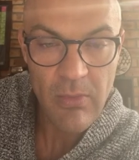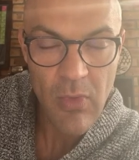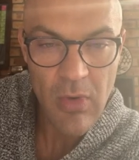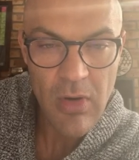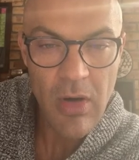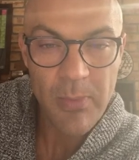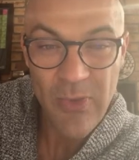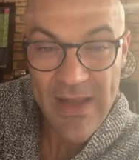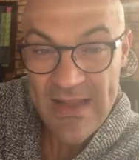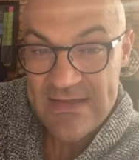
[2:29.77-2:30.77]
more
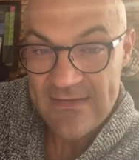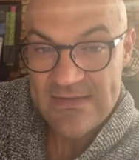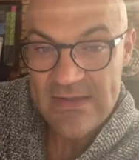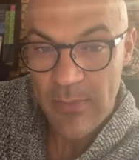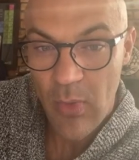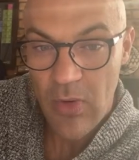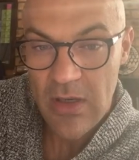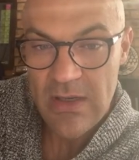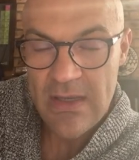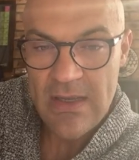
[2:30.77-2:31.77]
comprehensive support